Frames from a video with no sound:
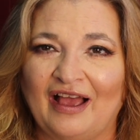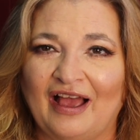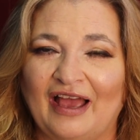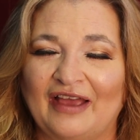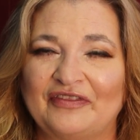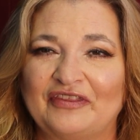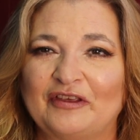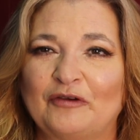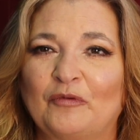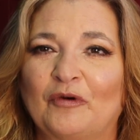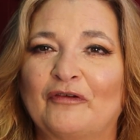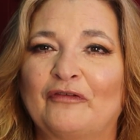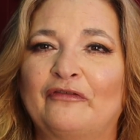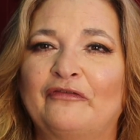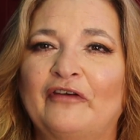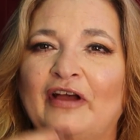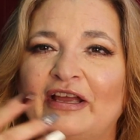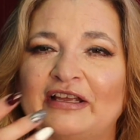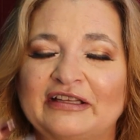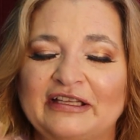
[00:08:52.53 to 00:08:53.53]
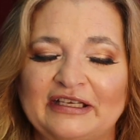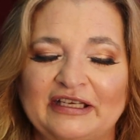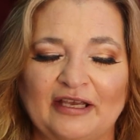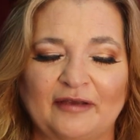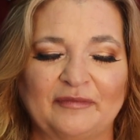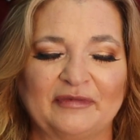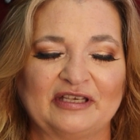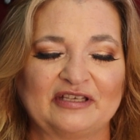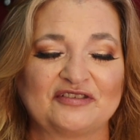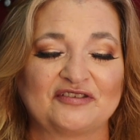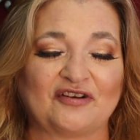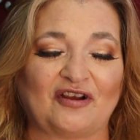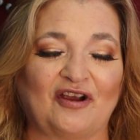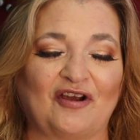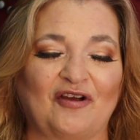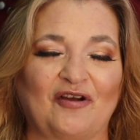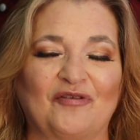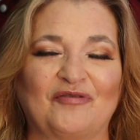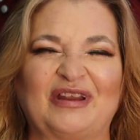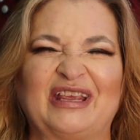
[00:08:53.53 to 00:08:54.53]
I think we're finally coming into
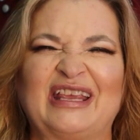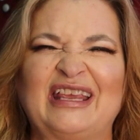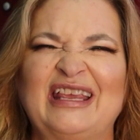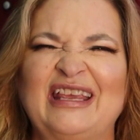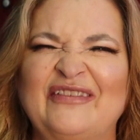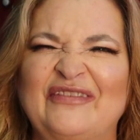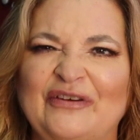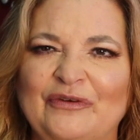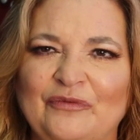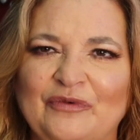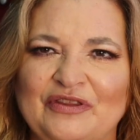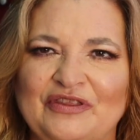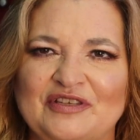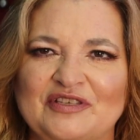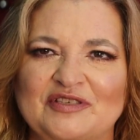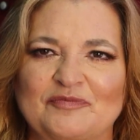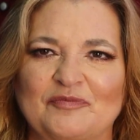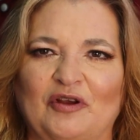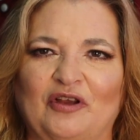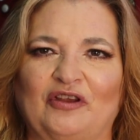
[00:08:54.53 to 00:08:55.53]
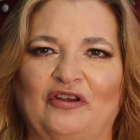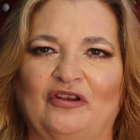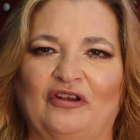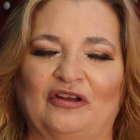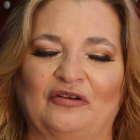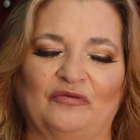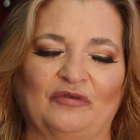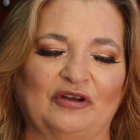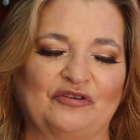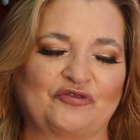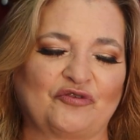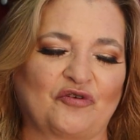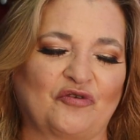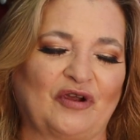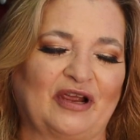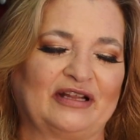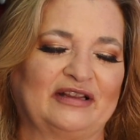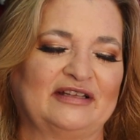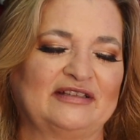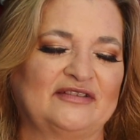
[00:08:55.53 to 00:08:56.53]
our own, even with this Mercury in
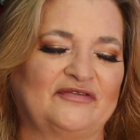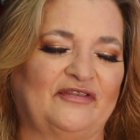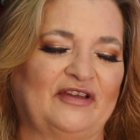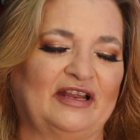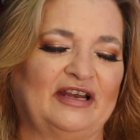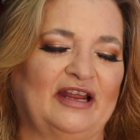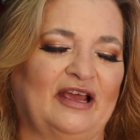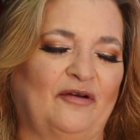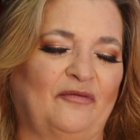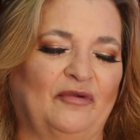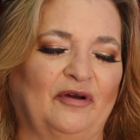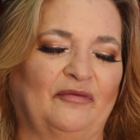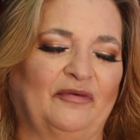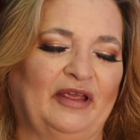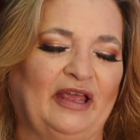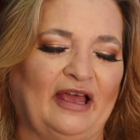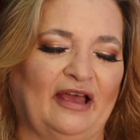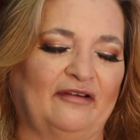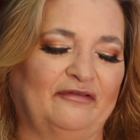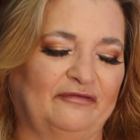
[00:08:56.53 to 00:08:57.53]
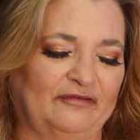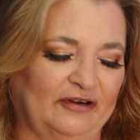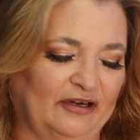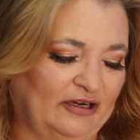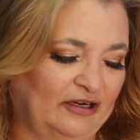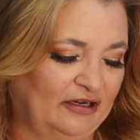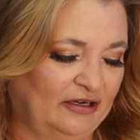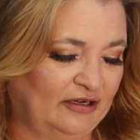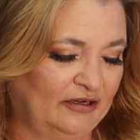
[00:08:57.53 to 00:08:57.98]
retrograde. Let's find out what we have for